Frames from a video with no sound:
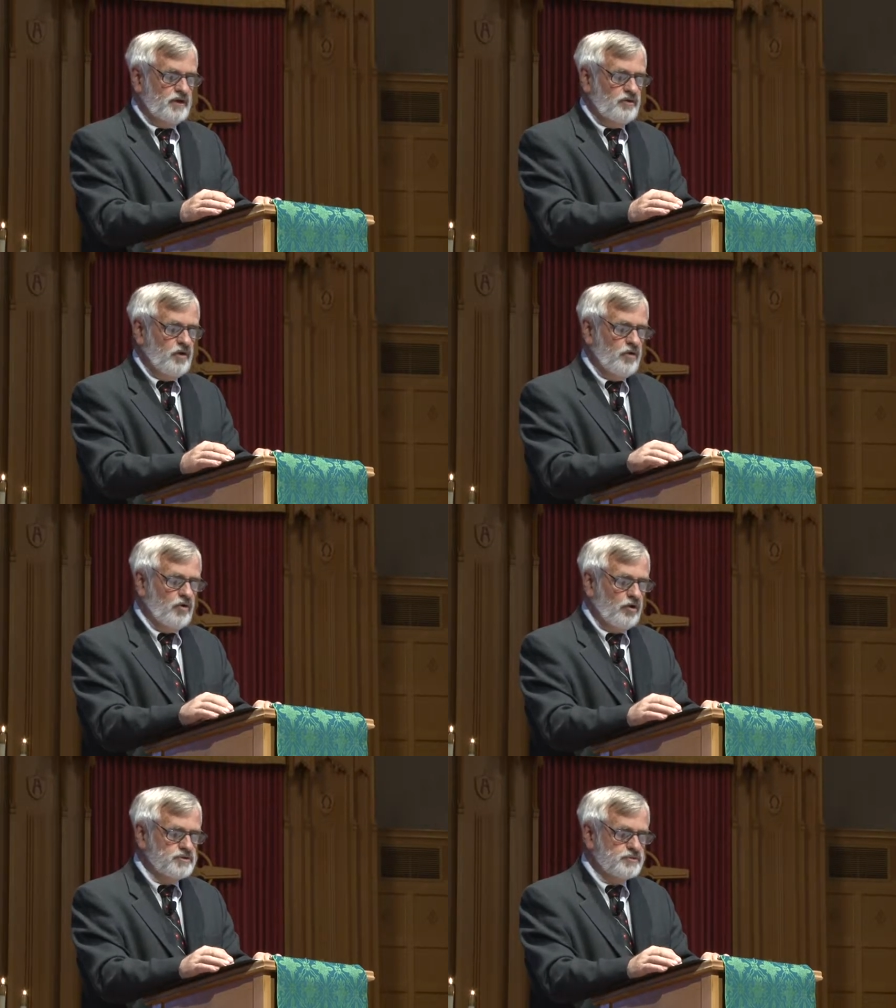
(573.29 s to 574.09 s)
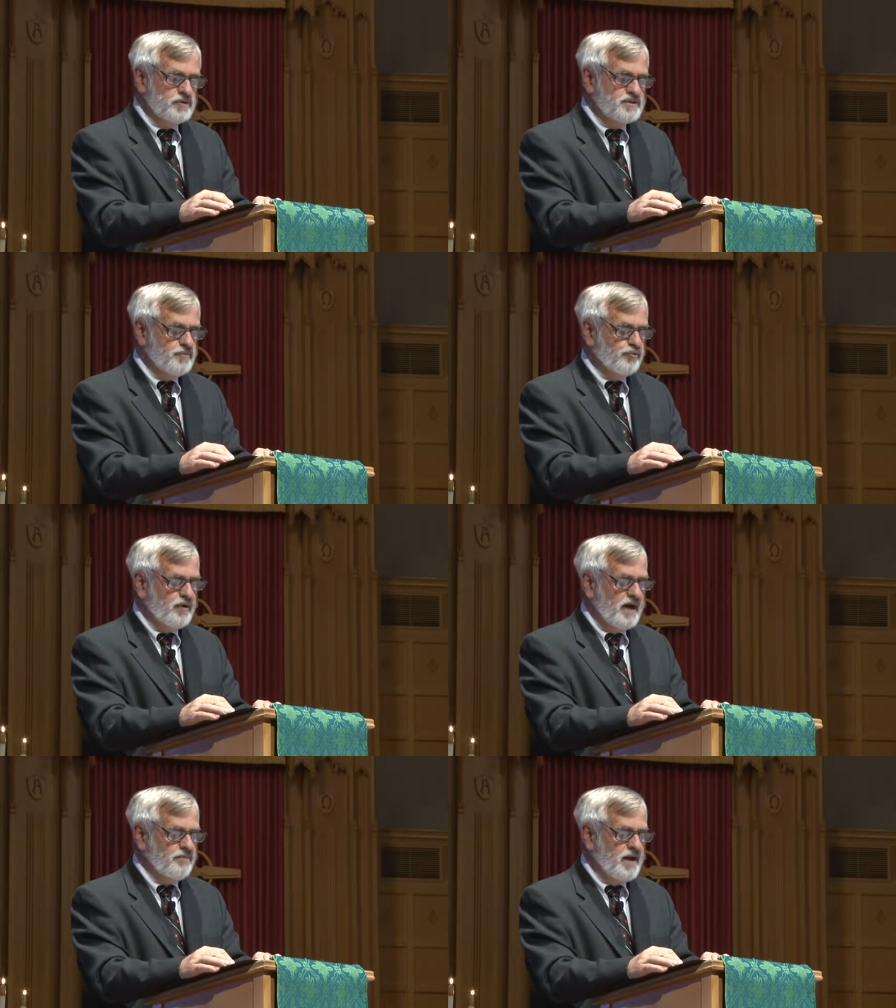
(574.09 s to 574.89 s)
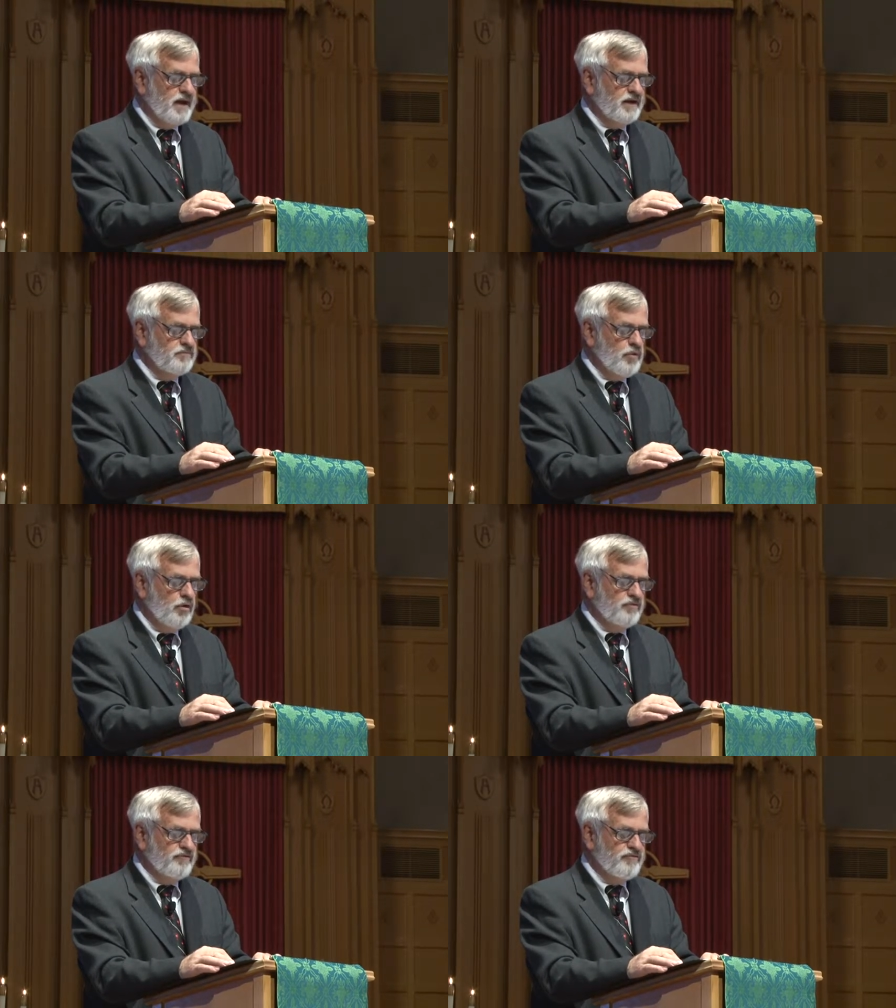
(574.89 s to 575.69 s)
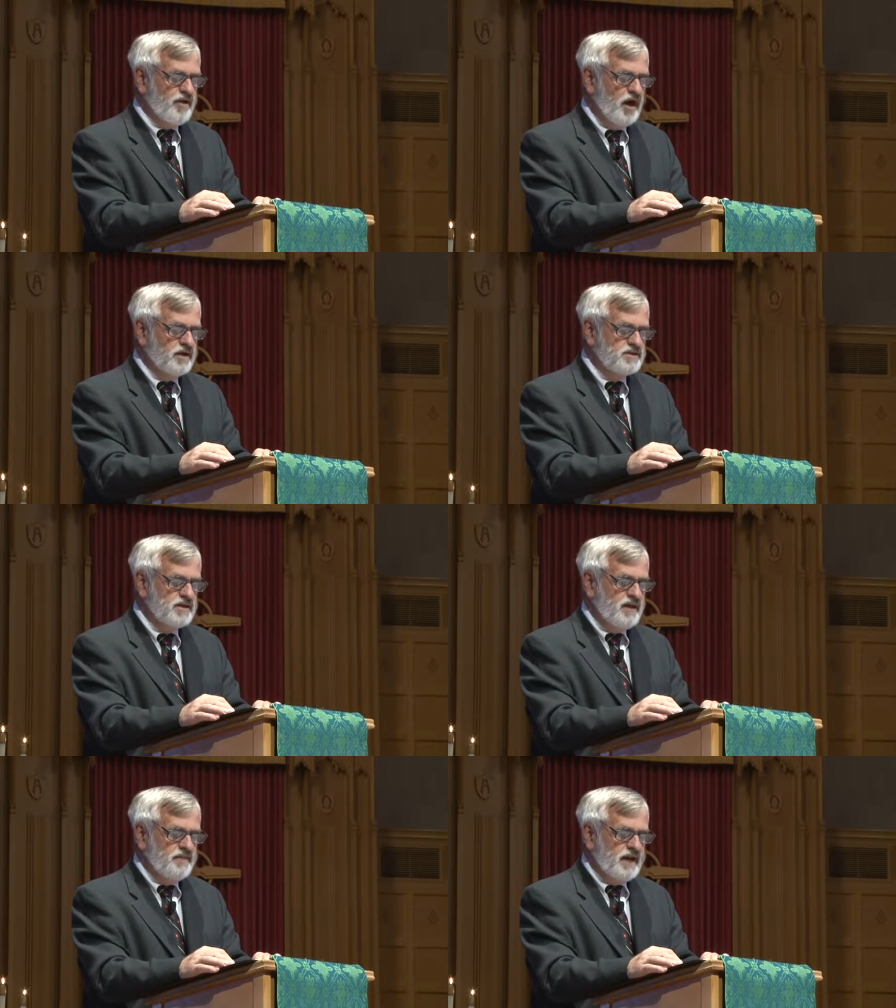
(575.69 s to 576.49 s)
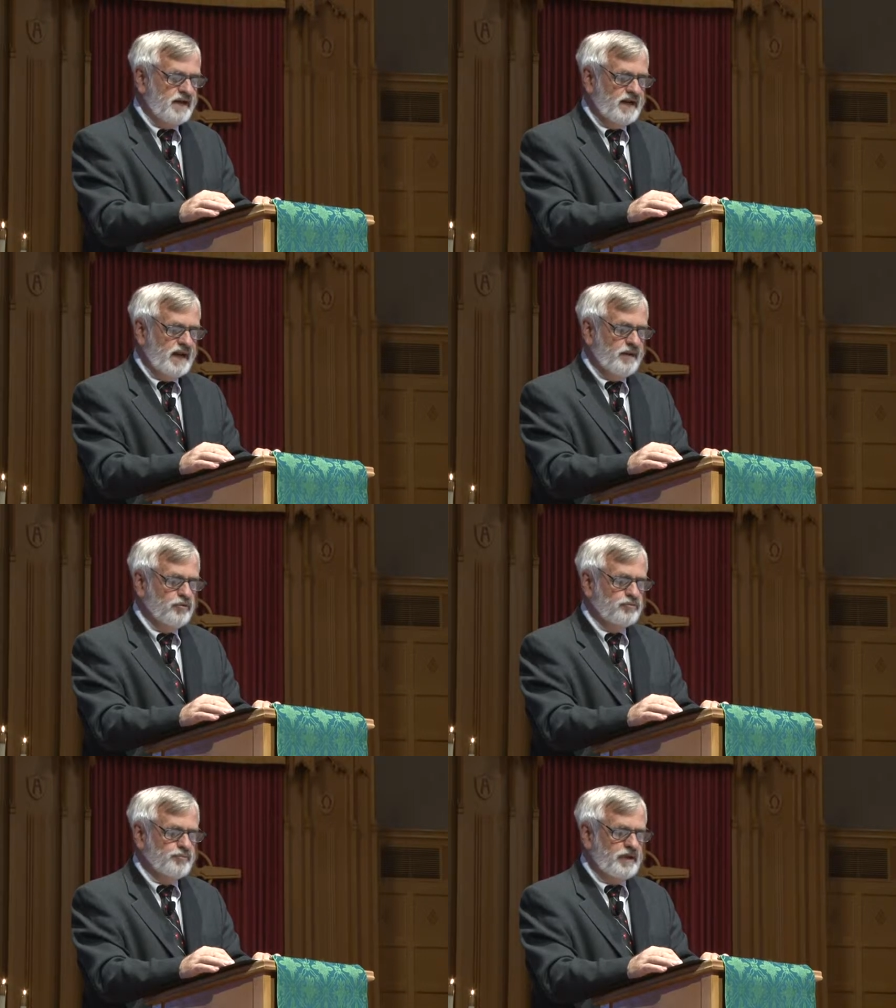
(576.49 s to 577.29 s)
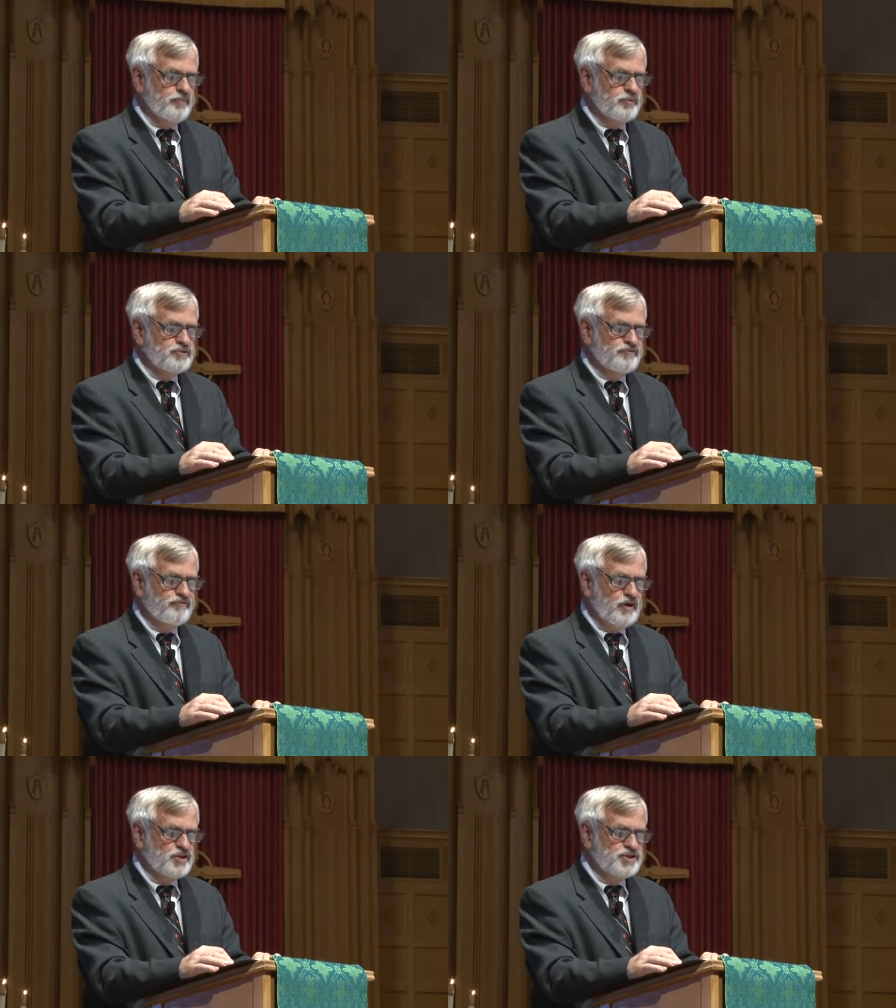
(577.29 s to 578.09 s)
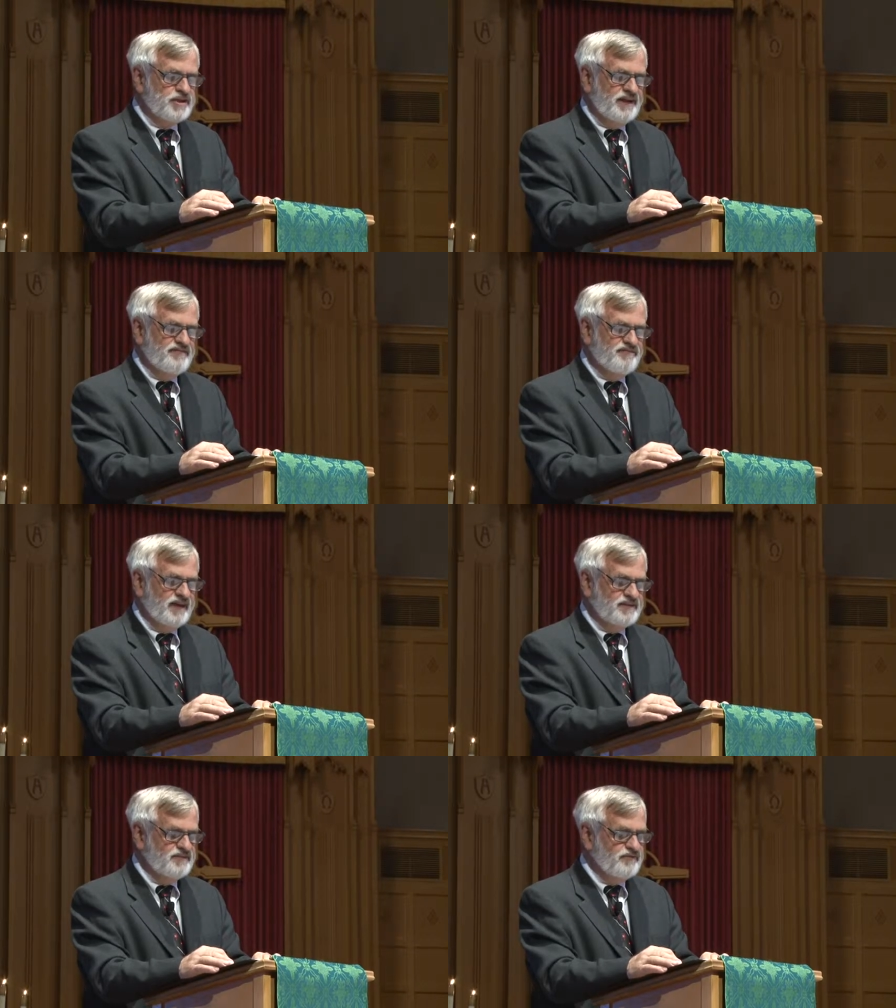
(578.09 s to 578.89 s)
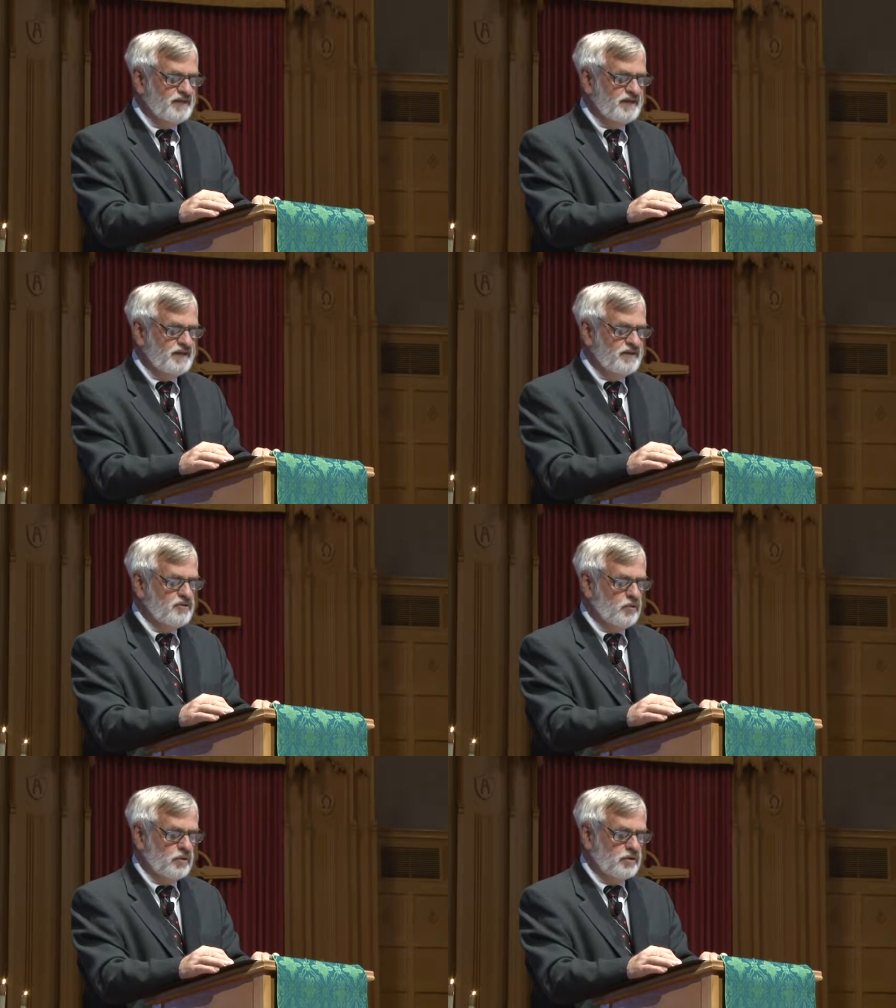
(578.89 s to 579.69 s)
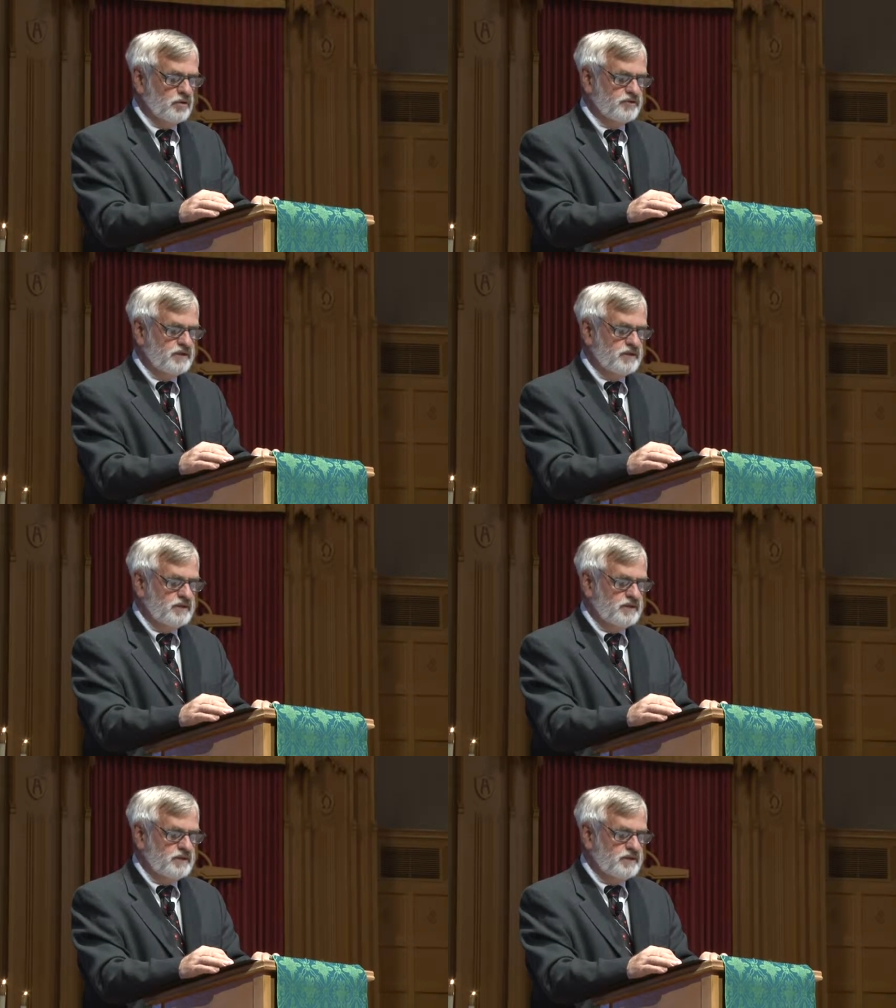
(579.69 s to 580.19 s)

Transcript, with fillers: Logos was the pragmatic mode of thought that enabled people to function effectively in the world